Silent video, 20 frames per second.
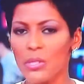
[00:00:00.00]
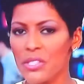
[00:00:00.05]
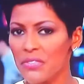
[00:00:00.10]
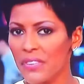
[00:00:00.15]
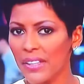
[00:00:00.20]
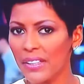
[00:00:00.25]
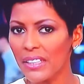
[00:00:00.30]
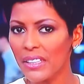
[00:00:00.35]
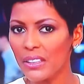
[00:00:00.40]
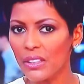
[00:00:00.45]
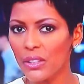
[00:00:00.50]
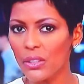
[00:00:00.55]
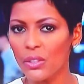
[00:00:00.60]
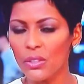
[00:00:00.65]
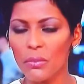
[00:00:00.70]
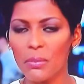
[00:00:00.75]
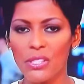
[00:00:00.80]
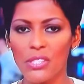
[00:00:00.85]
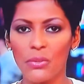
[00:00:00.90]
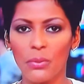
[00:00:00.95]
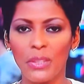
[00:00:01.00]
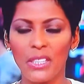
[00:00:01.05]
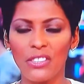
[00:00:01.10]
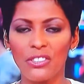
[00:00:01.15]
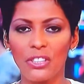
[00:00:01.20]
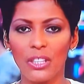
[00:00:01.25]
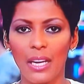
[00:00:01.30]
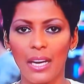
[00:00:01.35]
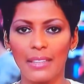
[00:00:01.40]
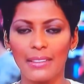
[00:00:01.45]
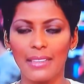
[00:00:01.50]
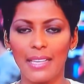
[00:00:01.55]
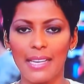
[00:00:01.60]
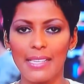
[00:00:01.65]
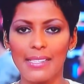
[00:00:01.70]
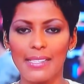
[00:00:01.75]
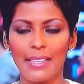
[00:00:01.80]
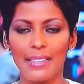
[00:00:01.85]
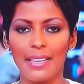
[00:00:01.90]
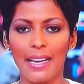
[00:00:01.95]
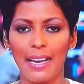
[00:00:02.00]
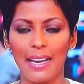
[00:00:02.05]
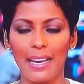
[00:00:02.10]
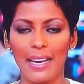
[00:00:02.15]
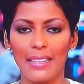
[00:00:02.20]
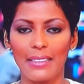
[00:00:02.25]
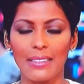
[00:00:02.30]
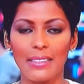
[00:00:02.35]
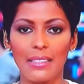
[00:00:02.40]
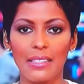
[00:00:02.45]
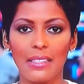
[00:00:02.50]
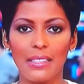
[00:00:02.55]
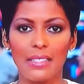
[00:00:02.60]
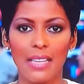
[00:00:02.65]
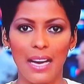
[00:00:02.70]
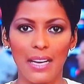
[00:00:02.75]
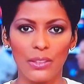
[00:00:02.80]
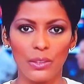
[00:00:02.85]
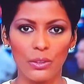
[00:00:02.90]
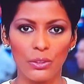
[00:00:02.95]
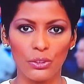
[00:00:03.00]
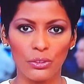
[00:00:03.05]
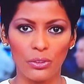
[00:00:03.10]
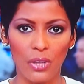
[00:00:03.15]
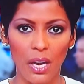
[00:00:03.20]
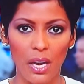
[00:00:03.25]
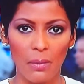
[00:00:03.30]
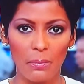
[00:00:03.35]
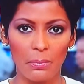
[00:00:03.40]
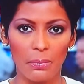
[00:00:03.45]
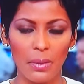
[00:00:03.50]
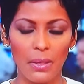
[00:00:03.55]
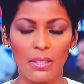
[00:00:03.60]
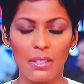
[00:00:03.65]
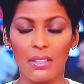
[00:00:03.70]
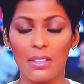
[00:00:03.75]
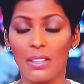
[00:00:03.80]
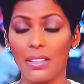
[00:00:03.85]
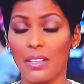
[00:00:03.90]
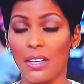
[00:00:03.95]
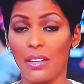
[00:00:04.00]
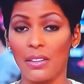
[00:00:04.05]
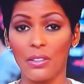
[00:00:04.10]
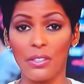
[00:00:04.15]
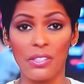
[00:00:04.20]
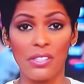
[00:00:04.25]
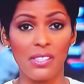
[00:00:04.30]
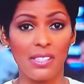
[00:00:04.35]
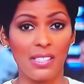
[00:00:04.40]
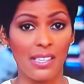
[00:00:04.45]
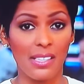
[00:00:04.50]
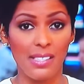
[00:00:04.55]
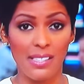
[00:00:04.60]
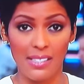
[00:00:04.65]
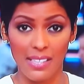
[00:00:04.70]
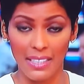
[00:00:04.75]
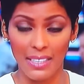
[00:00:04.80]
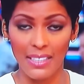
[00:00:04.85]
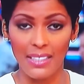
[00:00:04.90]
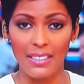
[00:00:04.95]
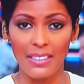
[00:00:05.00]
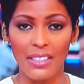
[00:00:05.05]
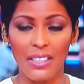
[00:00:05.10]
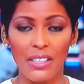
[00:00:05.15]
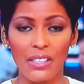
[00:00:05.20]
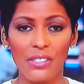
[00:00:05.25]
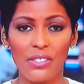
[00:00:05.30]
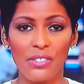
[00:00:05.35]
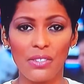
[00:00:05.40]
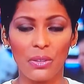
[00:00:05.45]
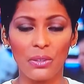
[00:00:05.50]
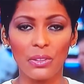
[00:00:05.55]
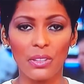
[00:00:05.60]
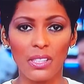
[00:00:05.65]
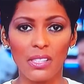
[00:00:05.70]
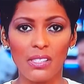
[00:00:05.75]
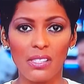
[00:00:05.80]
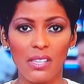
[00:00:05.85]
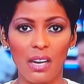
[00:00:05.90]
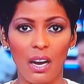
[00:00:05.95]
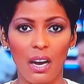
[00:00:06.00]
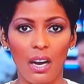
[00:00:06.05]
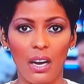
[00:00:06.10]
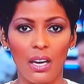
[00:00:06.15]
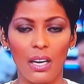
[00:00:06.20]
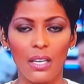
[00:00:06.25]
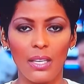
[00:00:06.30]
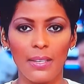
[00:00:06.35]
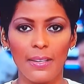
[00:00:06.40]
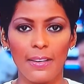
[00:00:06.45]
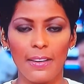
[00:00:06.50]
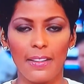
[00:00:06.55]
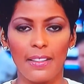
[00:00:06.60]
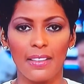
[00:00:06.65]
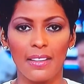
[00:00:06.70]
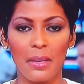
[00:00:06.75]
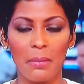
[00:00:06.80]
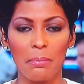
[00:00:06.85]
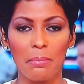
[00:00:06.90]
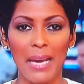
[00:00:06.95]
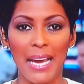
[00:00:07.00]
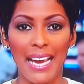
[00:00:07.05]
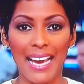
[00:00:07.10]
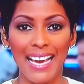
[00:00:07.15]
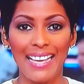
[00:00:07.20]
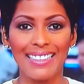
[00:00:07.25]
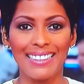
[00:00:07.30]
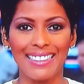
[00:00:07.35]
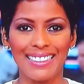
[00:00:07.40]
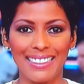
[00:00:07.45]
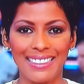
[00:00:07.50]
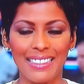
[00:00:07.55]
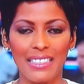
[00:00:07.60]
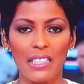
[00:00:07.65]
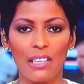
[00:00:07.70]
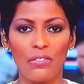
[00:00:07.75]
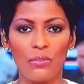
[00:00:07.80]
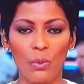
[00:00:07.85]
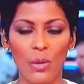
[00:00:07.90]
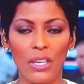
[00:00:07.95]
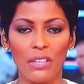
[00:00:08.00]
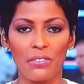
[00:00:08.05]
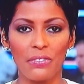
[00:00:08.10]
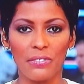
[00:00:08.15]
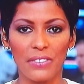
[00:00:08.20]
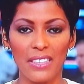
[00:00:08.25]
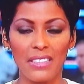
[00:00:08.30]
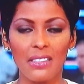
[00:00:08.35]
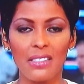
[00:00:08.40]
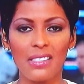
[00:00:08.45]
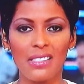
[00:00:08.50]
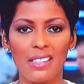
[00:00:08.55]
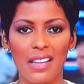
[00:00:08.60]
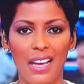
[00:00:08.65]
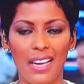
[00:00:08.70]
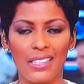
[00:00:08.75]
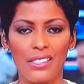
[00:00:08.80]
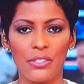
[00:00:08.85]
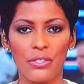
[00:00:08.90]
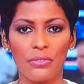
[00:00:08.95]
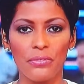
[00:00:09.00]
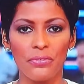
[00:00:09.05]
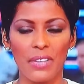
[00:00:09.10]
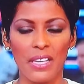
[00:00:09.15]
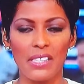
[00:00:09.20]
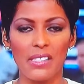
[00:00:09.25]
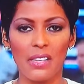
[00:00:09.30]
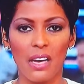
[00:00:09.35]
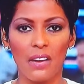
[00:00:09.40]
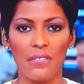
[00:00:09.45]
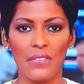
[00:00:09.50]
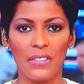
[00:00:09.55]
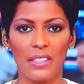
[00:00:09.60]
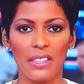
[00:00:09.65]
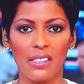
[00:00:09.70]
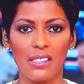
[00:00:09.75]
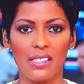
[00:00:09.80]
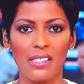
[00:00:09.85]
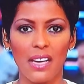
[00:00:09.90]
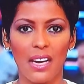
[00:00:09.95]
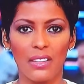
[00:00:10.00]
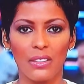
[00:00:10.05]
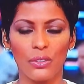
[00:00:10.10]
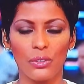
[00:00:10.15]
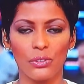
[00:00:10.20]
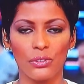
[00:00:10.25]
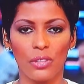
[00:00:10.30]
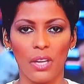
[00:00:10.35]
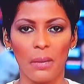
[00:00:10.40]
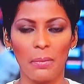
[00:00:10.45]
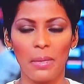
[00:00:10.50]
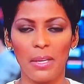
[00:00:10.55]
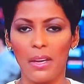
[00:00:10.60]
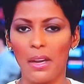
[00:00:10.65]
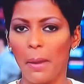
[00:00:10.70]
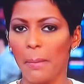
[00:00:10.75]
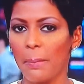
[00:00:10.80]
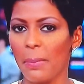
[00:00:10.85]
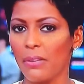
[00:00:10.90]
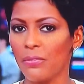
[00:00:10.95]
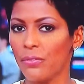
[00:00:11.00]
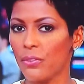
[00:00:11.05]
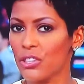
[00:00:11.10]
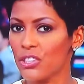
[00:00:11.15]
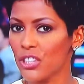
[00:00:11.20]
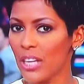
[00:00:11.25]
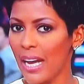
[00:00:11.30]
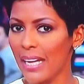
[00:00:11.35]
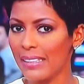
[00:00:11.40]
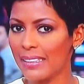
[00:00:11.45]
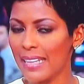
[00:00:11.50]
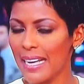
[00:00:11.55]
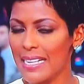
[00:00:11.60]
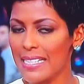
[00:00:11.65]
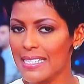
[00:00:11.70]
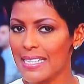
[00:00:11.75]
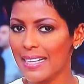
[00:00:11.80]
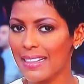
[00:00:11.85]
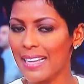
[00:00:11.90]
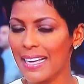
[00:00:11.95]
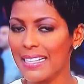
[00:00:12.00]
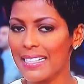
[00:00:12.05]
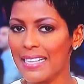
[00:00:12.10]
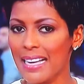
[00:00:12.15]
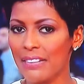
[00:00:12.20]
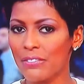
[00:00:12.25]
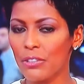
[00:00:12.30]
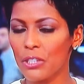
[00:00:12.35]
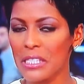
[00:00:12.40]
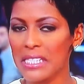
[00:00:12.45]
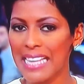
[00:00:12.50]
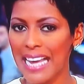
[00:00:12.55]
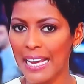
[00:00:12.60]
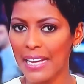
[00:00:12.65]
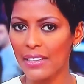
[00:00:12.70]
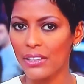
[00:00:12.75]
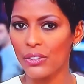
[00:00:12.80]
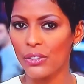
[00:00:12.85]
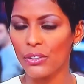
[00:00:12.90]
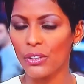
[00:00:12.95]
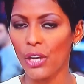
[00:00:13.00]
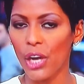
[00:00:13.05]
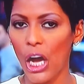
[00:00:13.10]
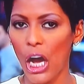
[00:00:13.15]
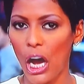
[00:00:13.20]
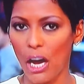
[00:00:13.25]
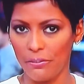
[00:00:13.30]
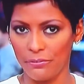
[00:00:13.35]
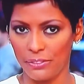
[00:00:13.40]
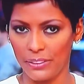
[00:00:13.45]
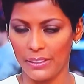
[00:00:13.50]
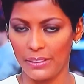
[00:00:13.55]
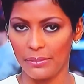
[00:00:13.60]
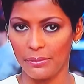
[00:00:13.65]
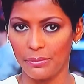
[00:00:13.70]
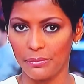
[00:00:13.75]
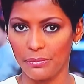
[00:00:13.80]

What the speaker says: was very little between John Kasich and Donald Trump. The other 16 certainly saw the bad end of what it feels like to face off against Donald Trump. Yeah. But for John Kasich, they never tangled often.